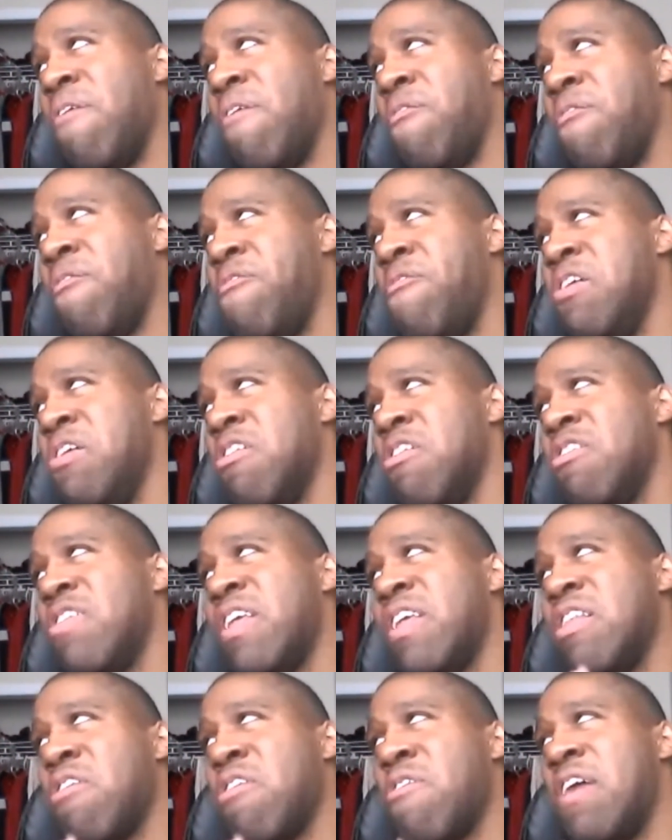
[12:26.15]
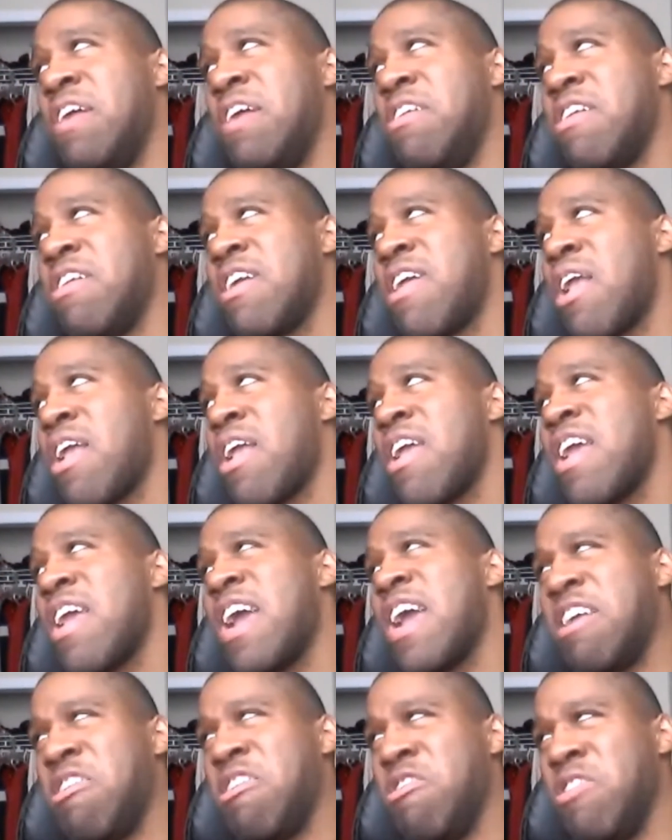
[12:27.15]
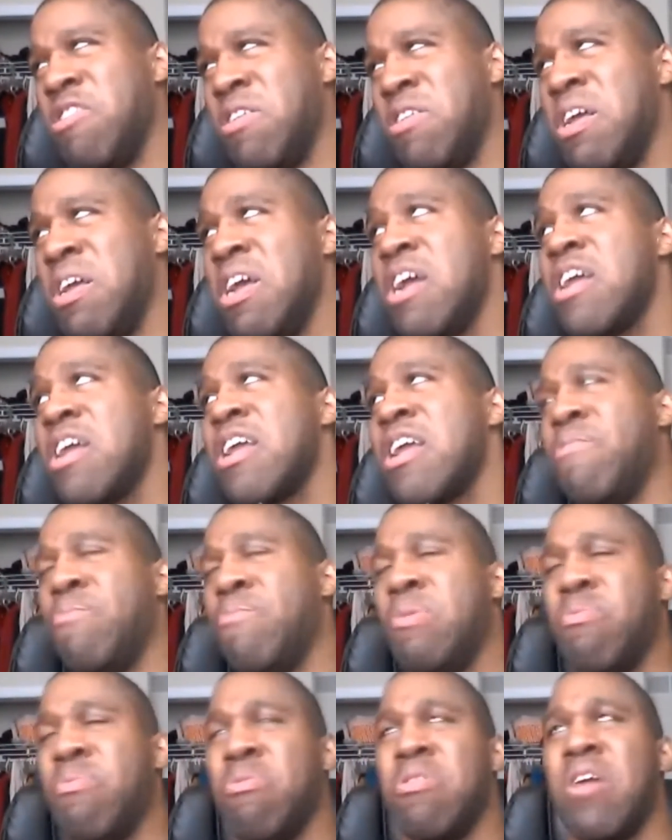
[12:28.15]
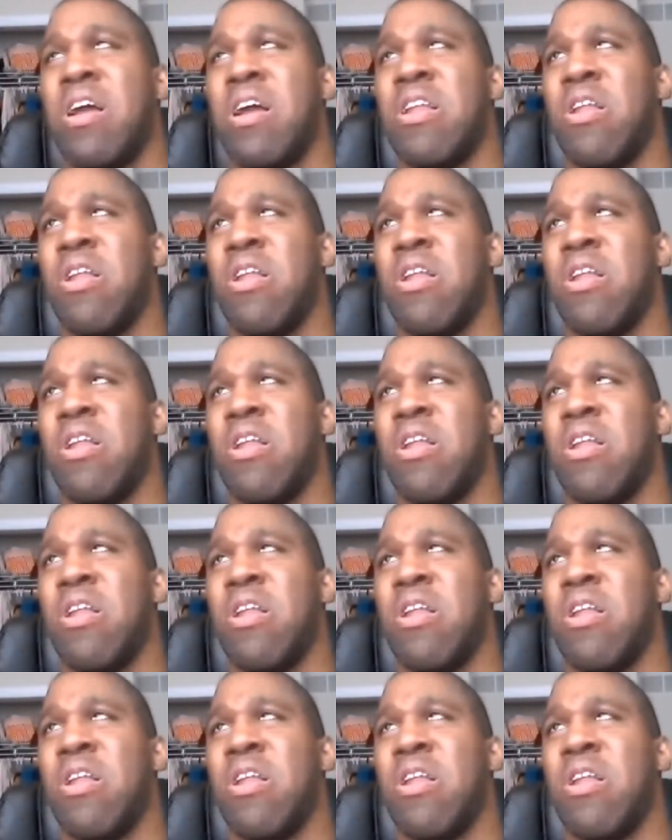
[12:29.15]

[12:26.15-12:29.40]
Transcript: feel that their education can be put on